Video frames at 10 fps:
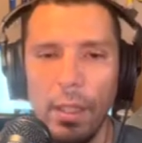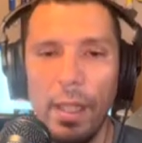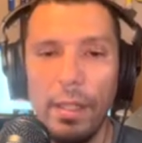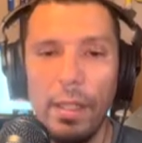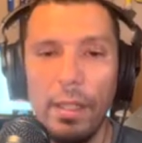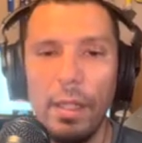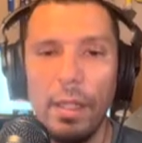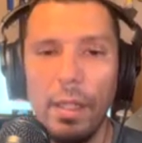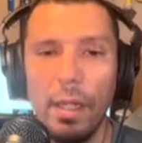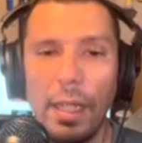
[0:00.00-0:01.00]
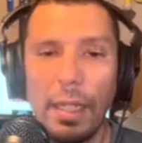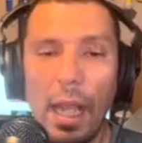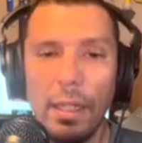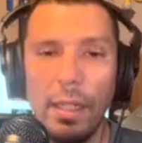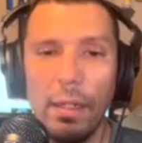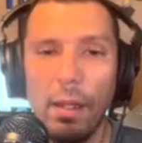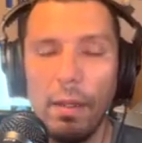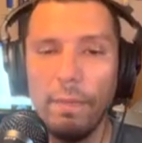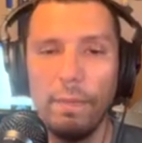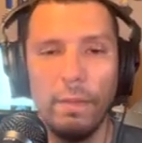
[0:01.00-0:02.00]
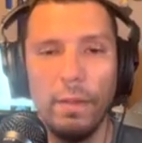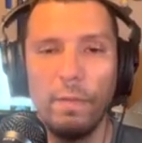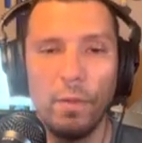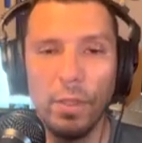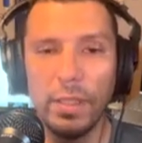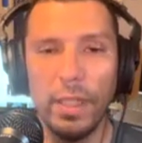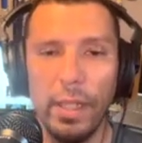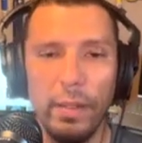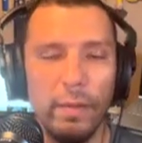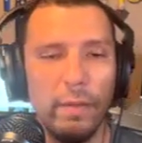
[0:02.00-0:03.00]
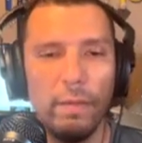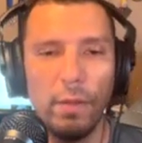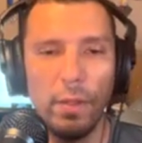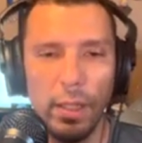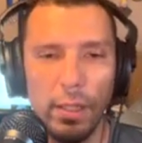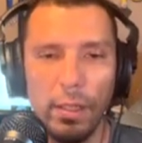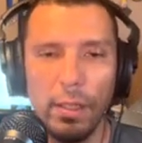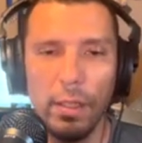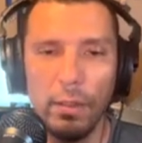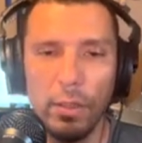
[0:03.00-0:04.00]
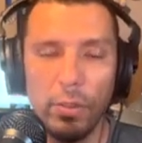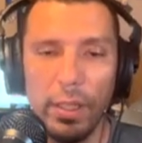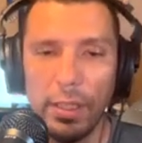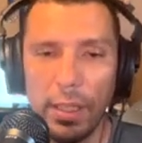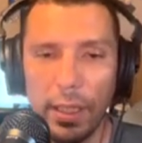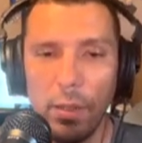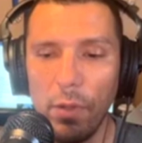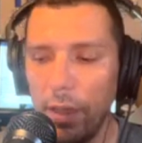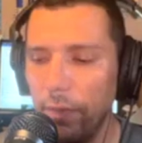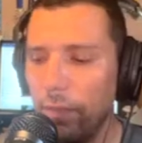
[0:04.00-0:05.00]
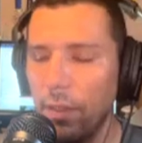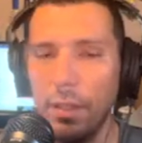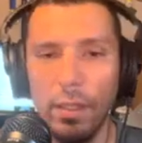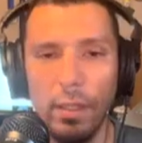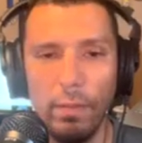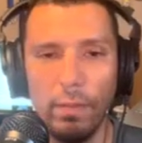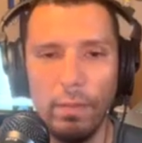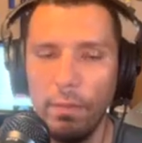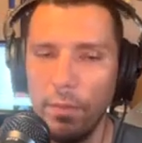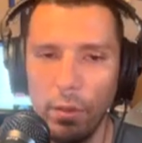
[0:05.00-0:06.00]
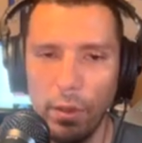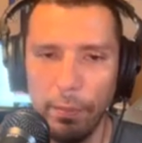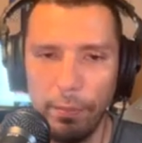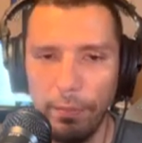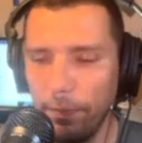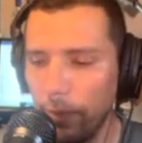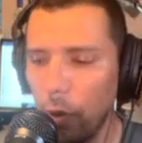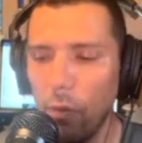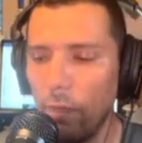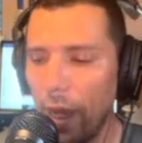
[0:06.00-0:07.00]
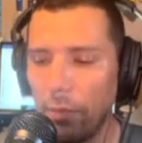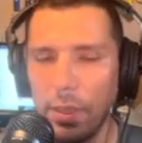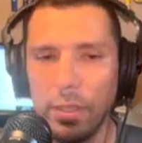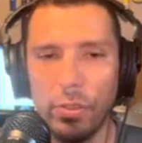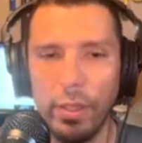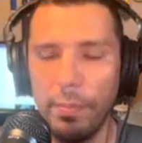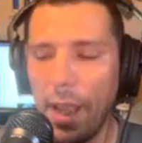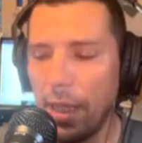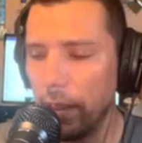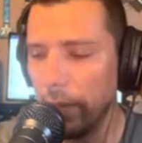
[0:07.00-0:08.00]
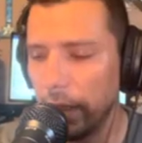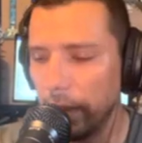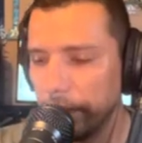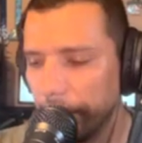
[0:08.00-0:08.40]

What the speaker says: And then I got laid off the first day during the second wave of, the whole virus during the pandemic.